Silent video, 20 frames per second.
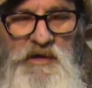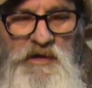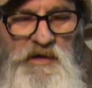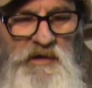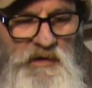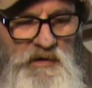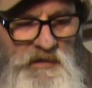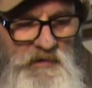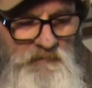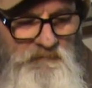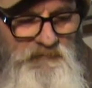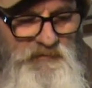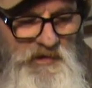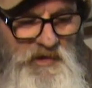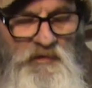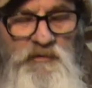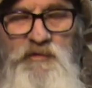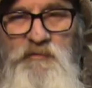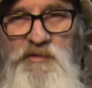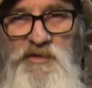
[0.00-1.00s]
The
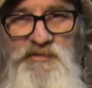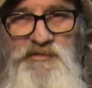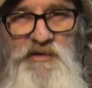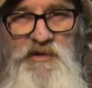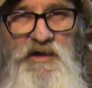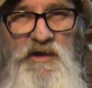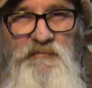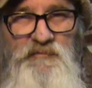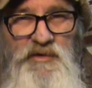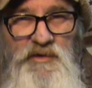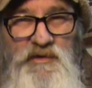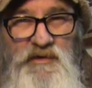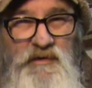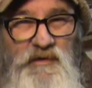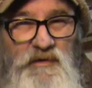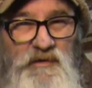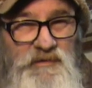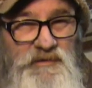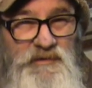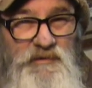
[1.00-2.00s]
only music I put
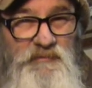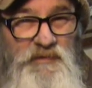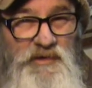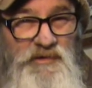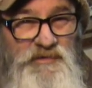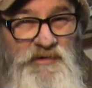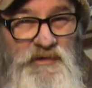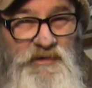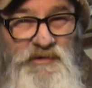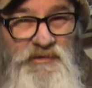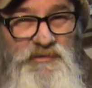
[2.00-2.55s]
on is the music